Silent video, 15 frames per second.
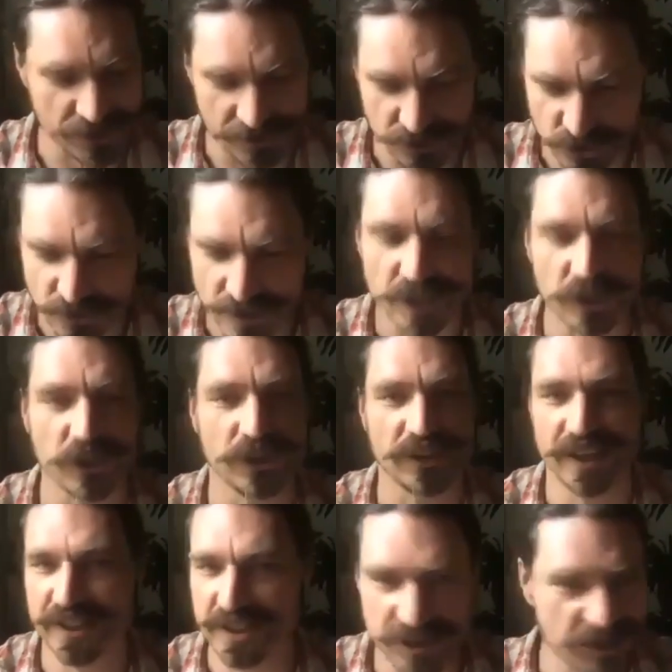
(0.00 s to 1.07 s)
trickle.
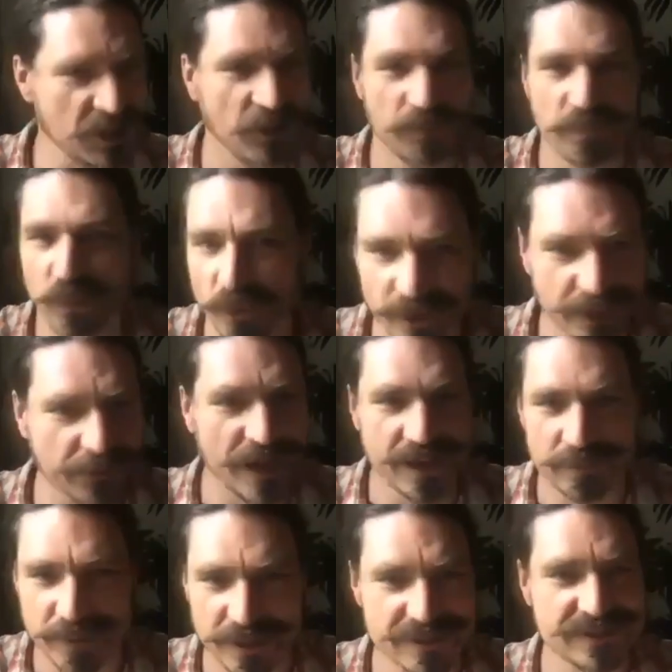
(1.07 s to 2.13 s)
It's still pouring
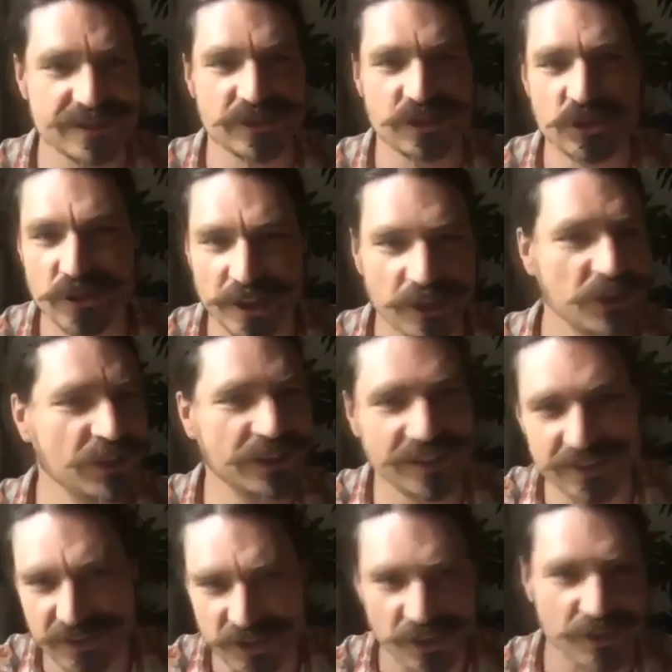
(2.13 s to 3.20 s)
rain, but it's this trickle, and
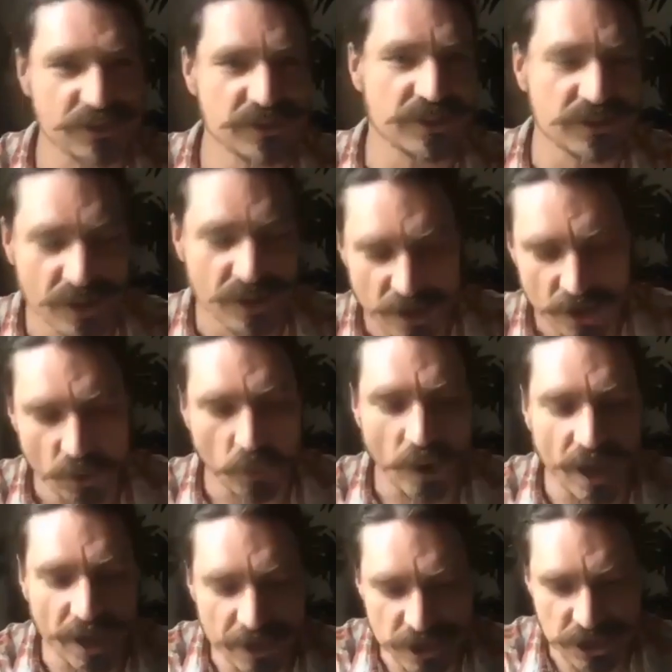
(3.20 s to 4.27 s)
it's this
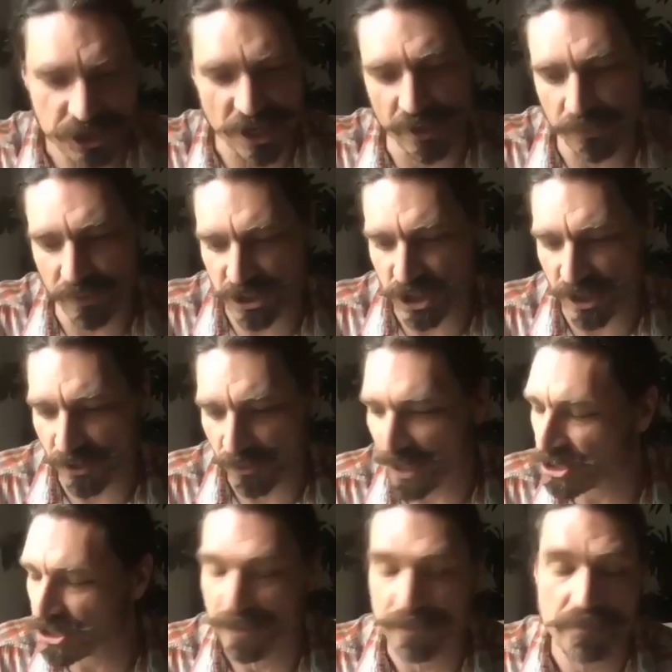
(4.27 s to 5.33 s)
watershed
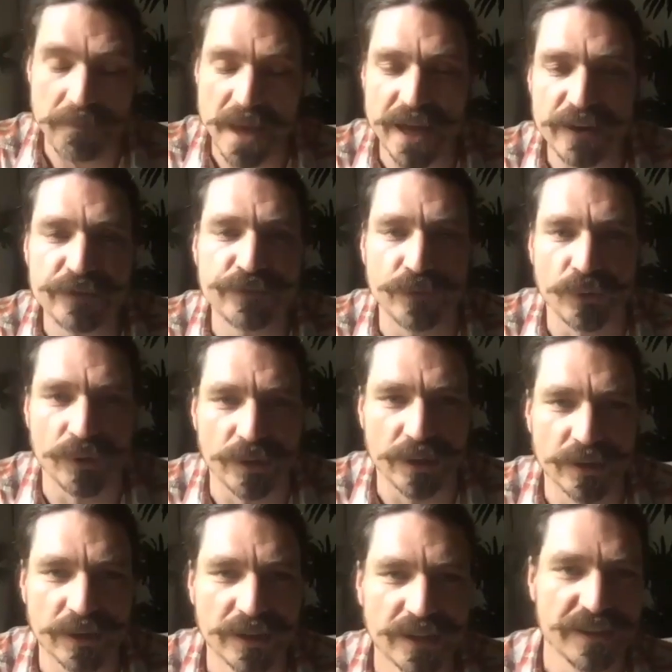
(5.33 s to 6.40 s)
regeneration
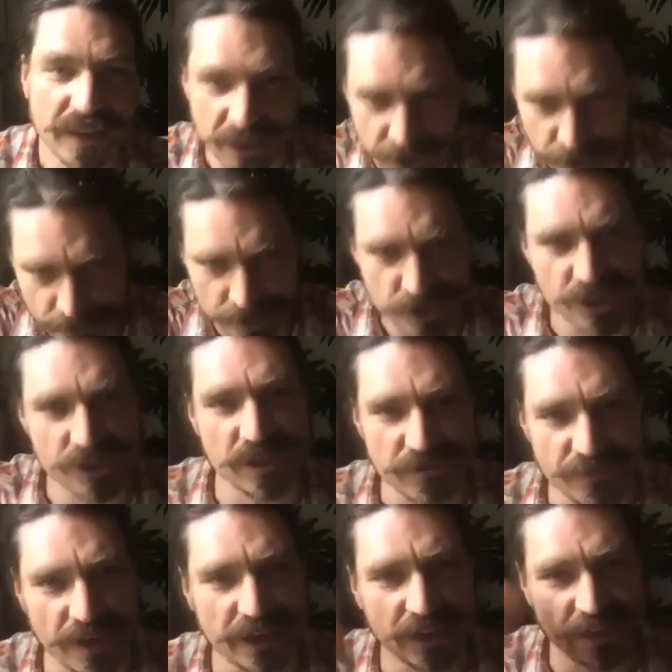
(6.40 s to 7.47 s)
metaphor that you were just
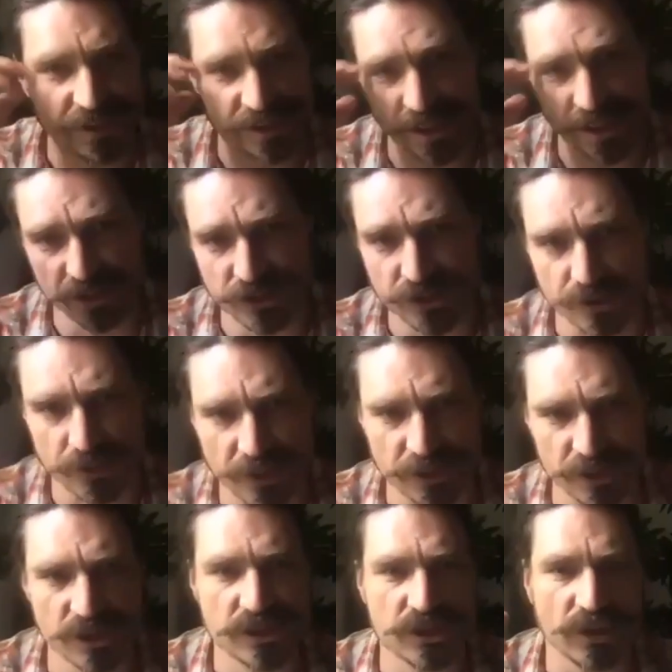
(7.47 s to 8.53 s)
inviting us into, and
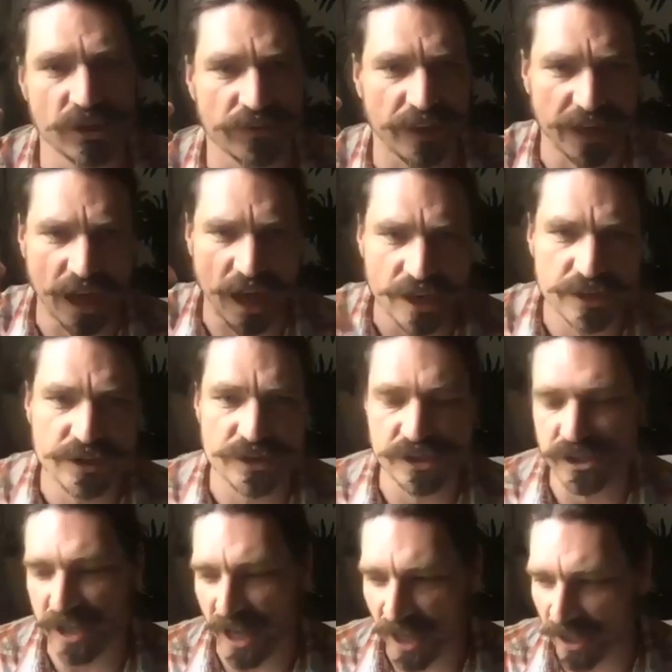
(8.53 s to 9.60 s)
just sort of like
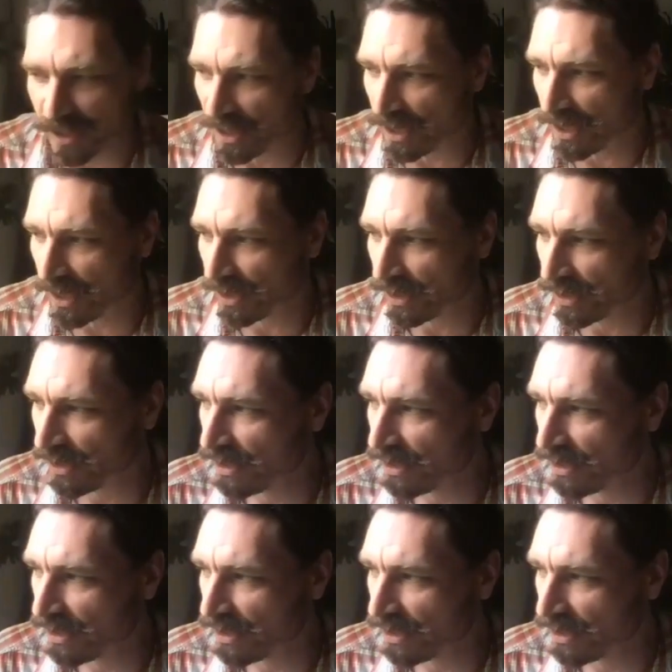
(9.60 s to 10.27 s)
understanding